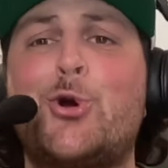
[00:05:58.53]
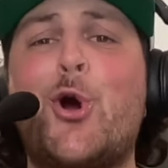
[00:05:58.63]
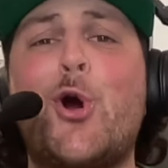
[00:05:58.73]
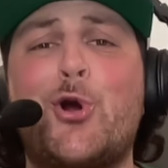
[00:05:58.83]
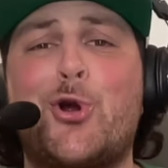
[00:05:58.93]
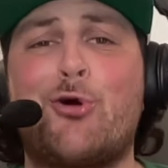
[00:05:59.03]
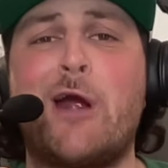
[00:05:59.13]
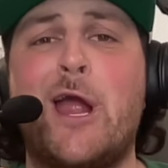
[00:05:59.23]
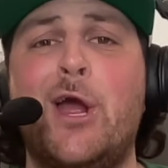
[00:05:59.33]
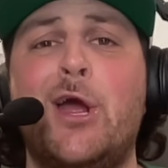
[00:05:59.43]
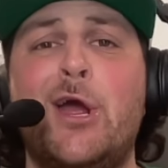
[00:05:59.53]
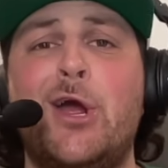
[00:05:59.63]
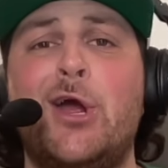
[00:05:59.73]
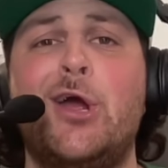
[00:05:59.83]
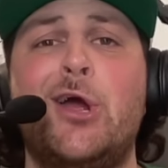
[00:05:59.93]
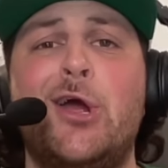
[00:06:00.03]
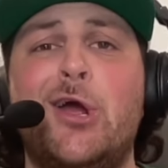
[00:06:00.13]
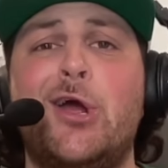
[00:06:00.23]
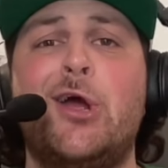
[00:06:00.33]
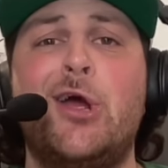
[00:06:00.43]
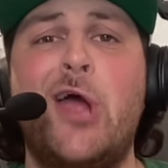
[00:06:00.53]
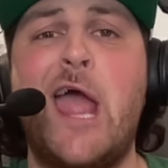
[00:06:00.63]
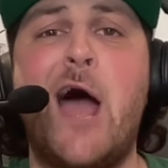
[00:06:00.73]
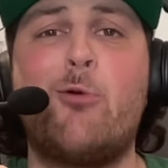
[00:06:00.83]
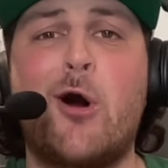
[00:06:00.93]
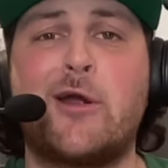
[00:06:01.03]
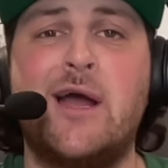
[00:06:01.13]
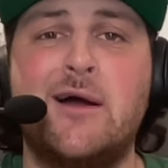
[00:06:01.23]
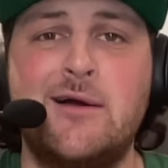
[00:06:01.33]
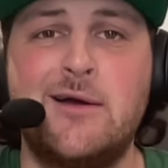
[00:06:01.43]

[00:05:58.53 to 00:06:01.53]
Kirkery. Hey, how are you?